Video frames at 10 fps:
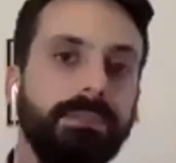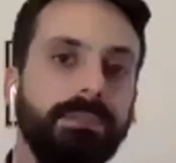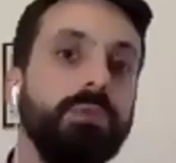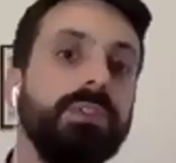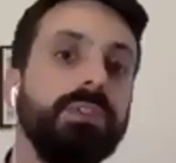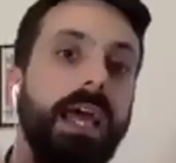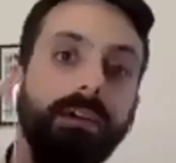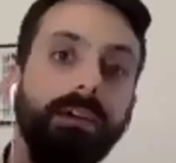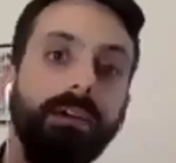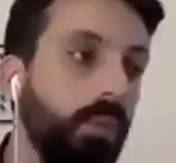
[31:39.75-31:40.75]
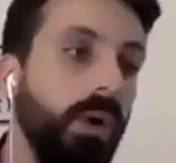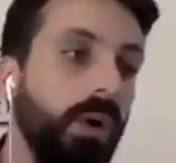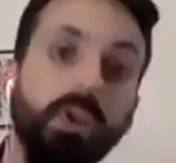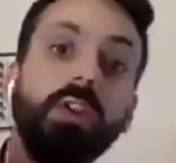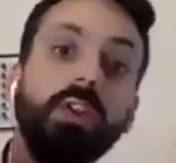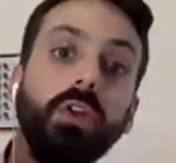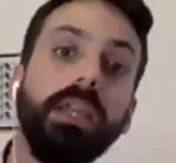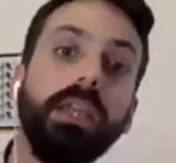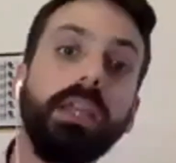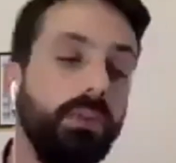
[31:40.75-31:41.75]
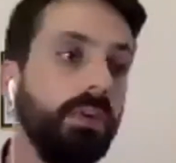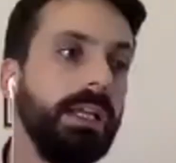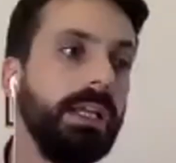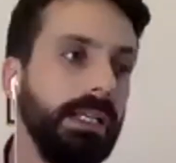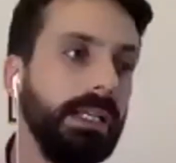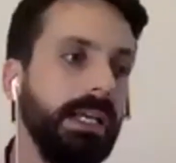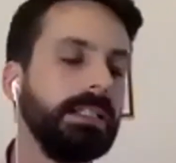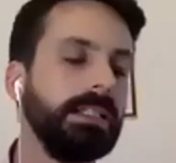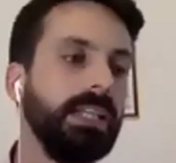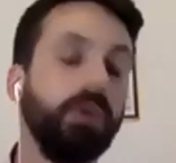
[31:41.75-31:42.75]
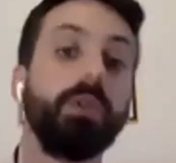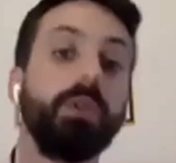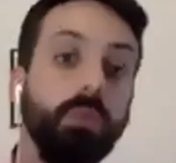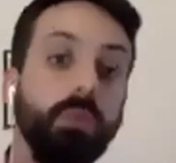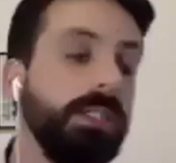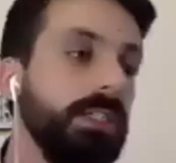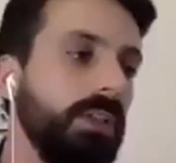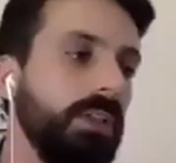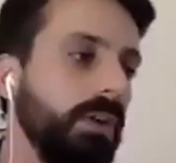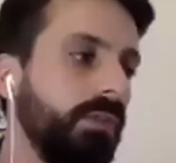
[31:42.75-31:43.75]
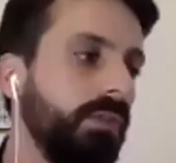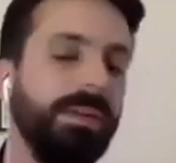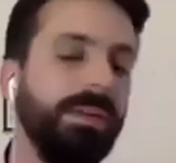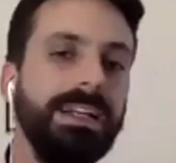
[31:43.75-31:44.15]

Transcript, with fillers: you tell it what you're looking for in that data set or what you want it to look for,